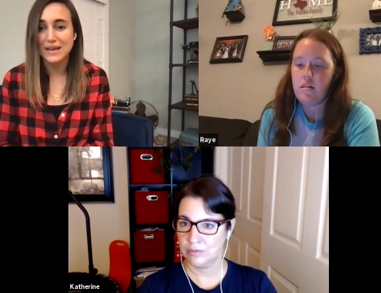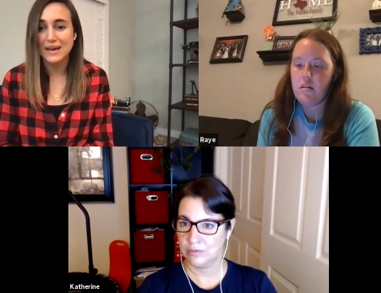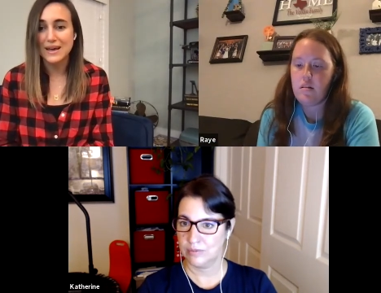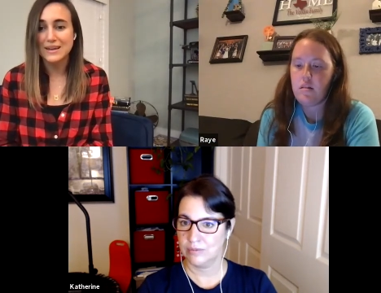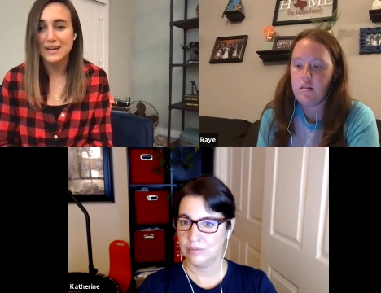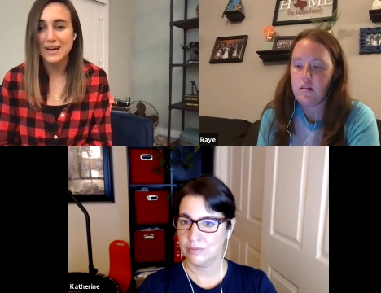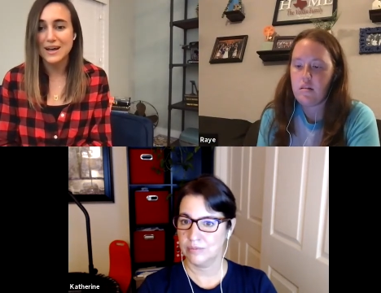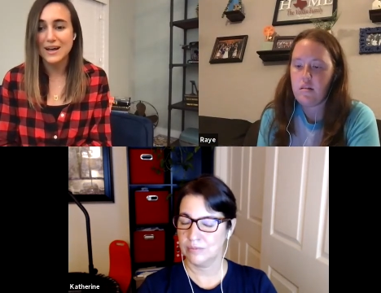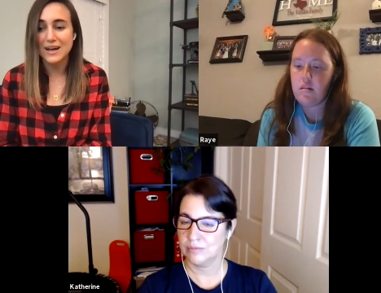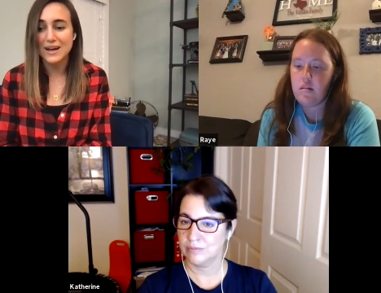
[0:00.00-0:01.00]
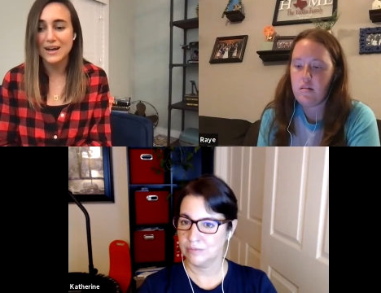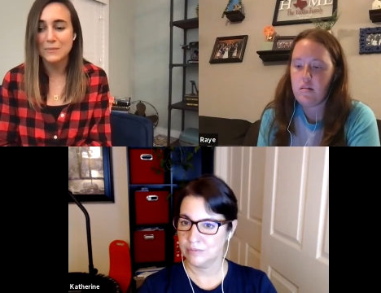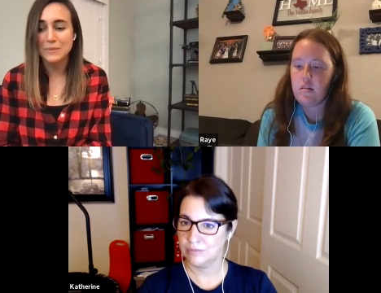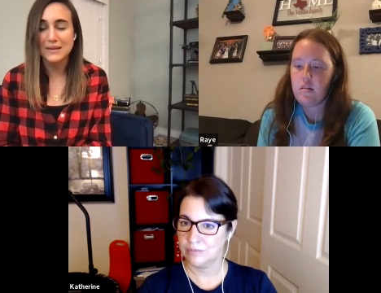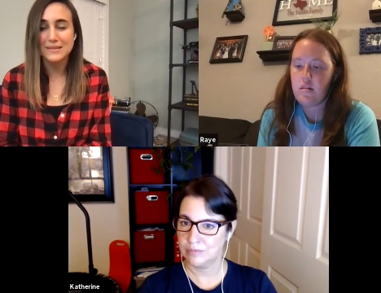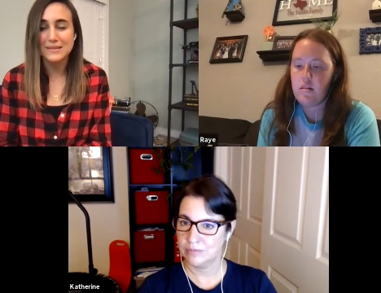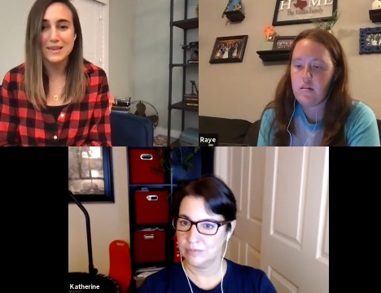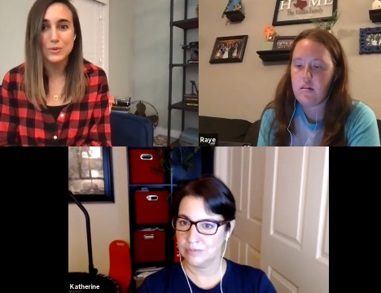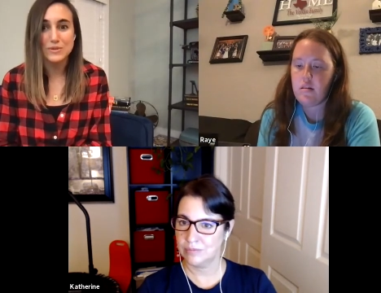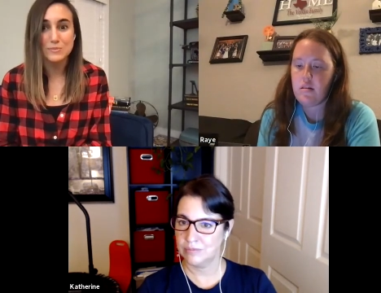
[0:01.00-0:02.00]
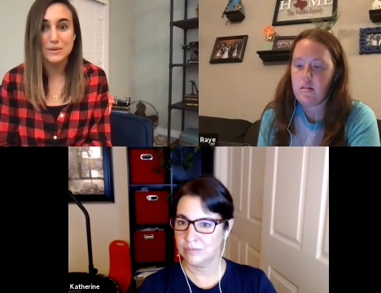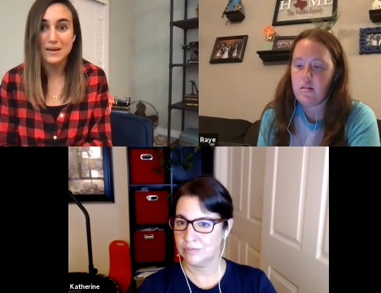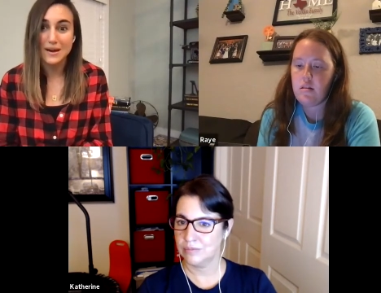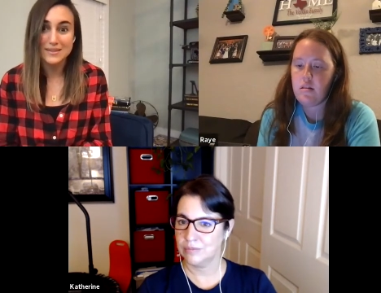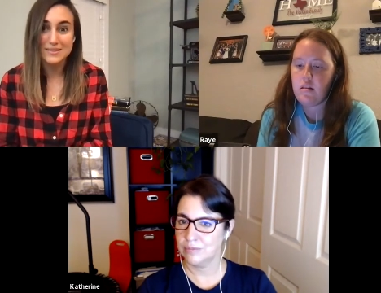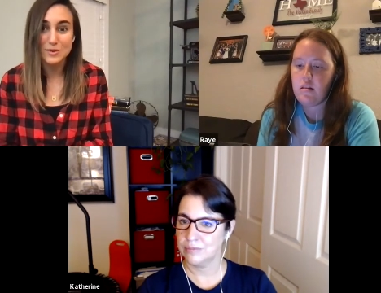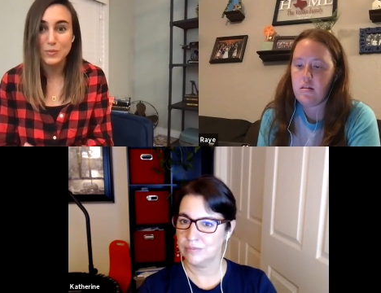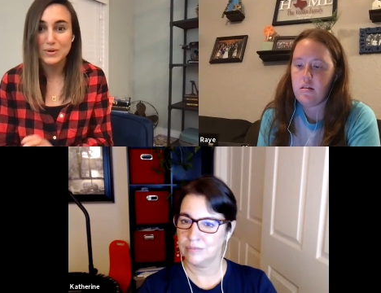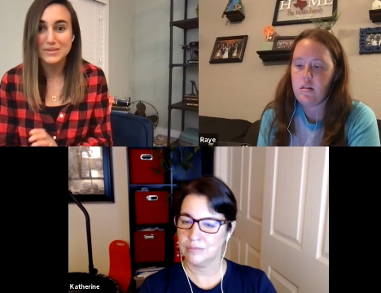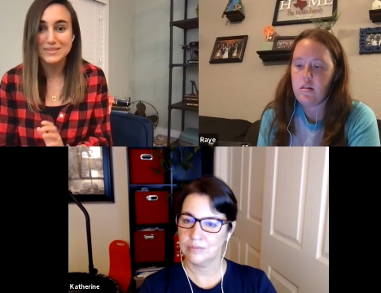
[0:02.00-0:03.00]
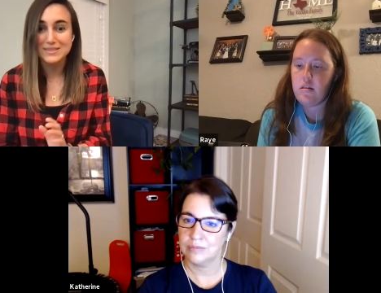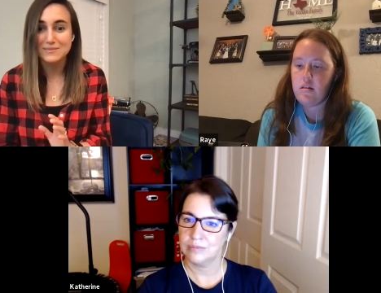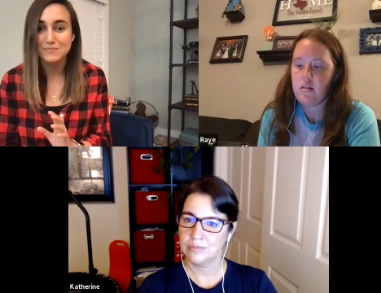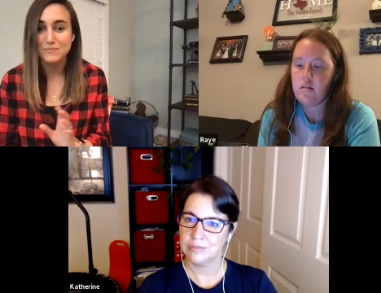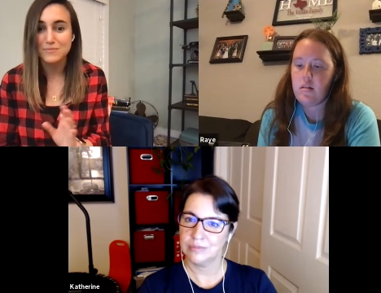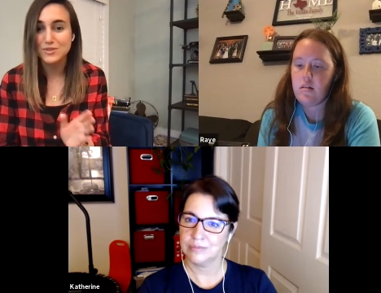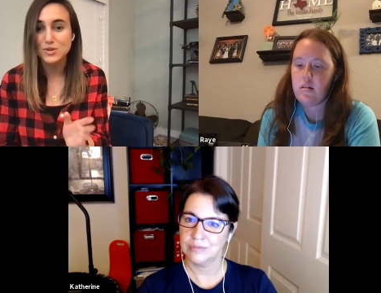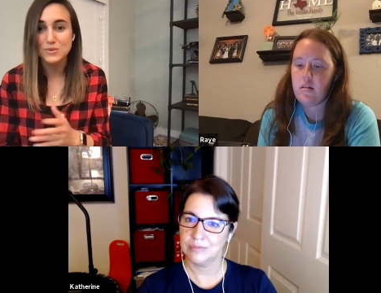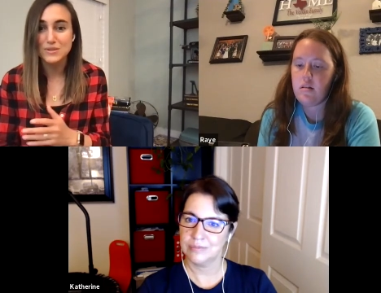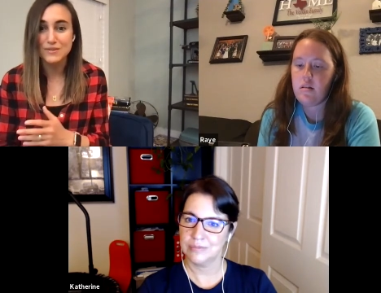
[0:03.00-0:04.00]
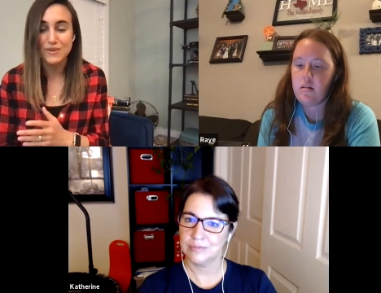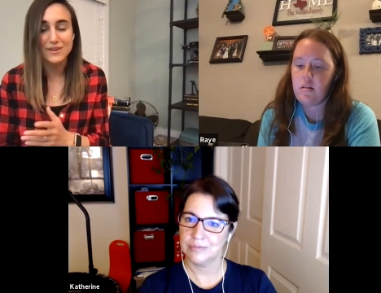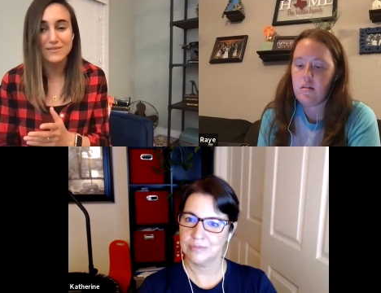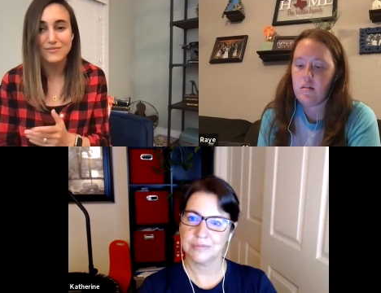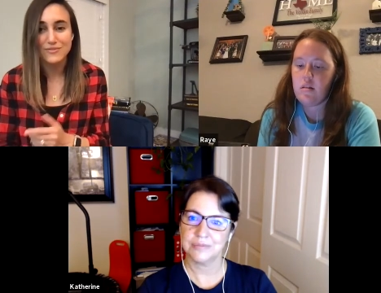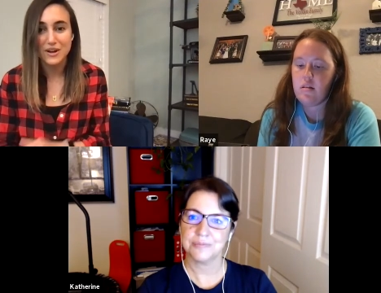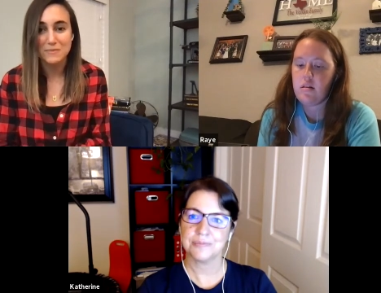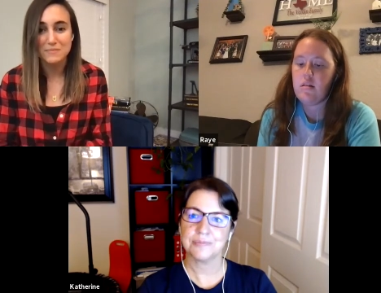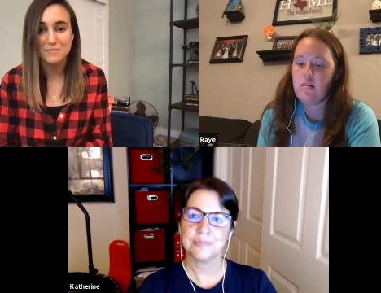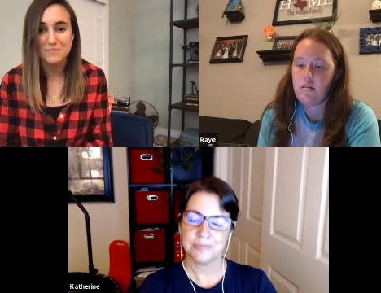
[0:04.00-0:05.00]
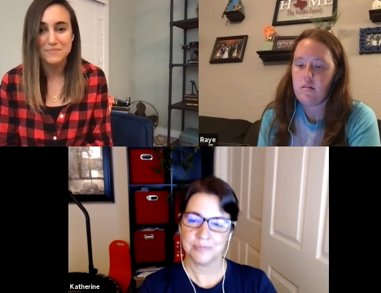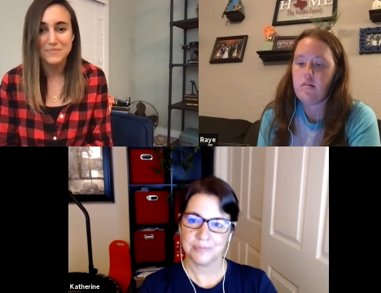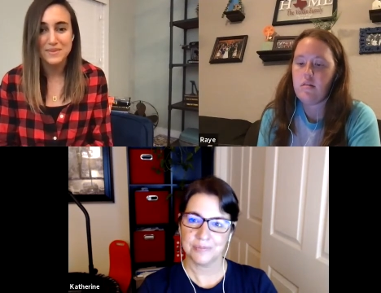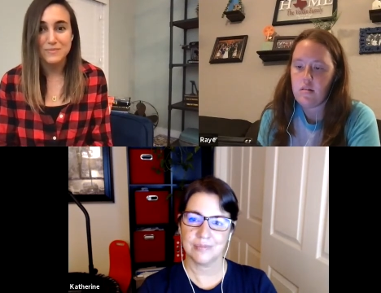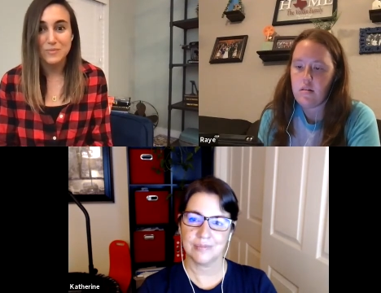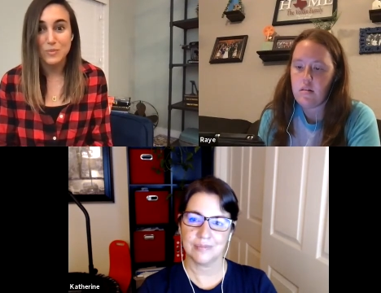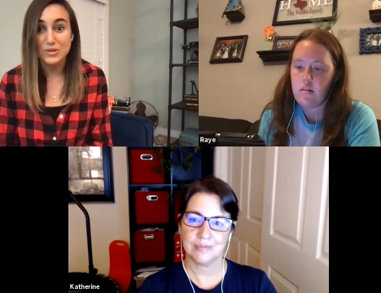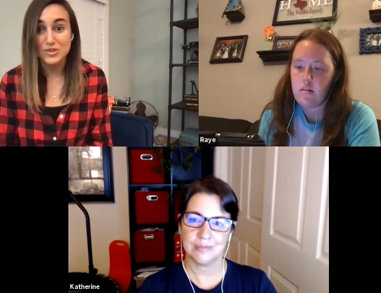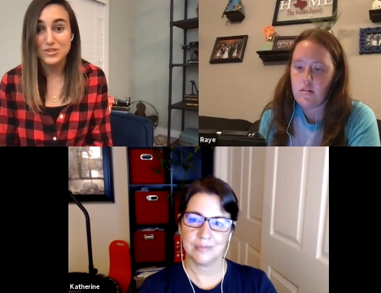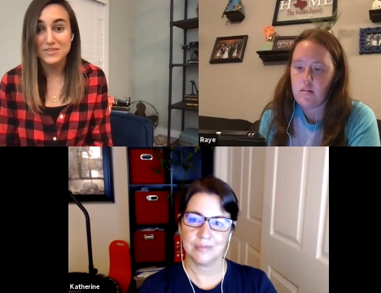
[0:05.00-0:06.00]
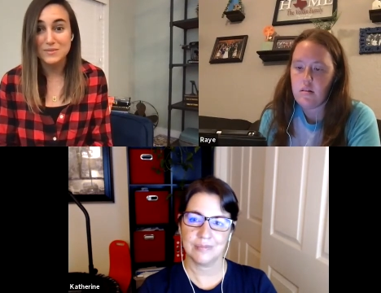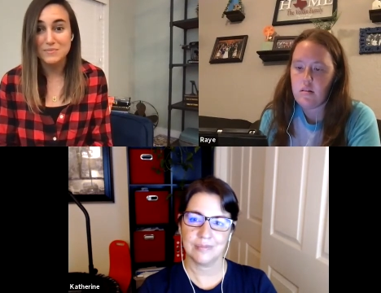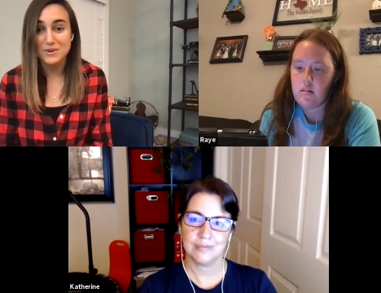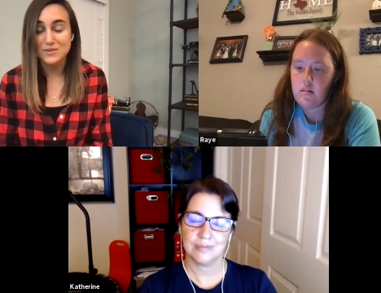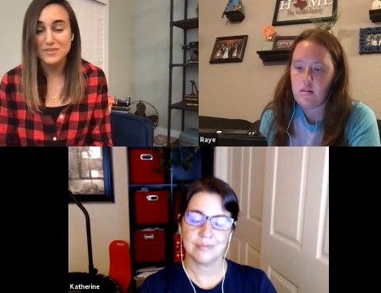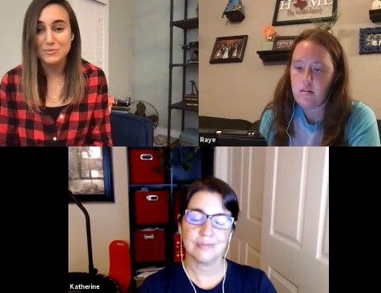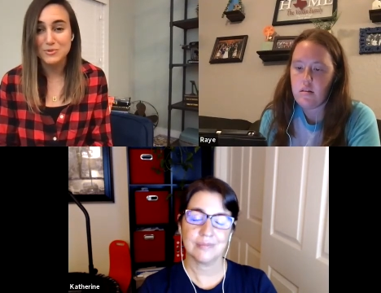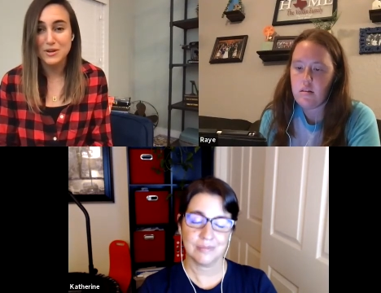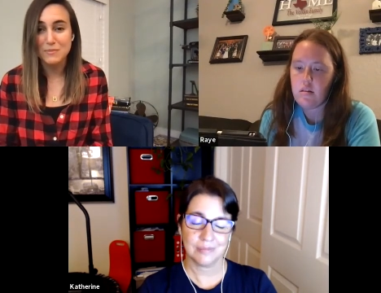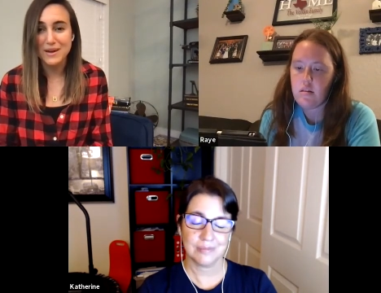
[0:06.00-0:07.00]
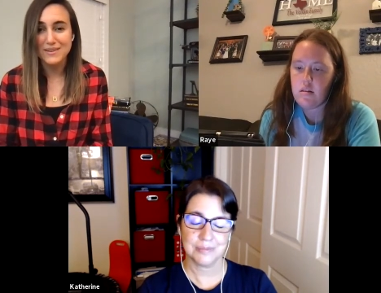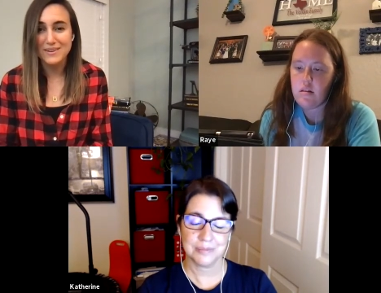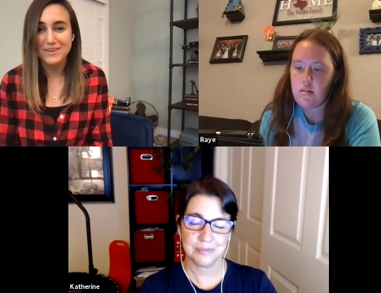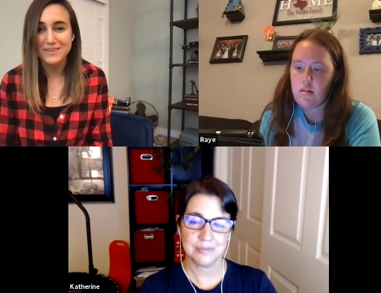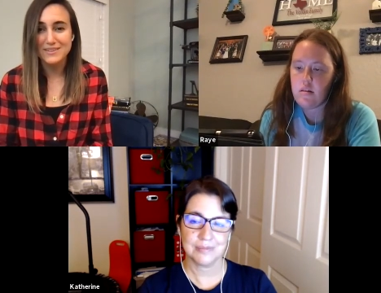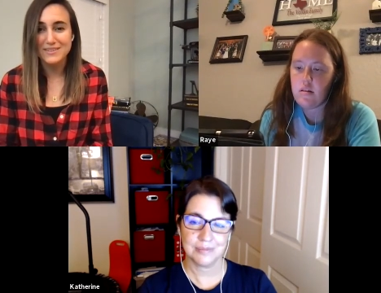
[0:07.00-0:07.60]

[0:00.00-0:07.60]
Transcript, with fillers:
Speaker 1: And I'm guessing it was because it was so different from what she took her subject matter.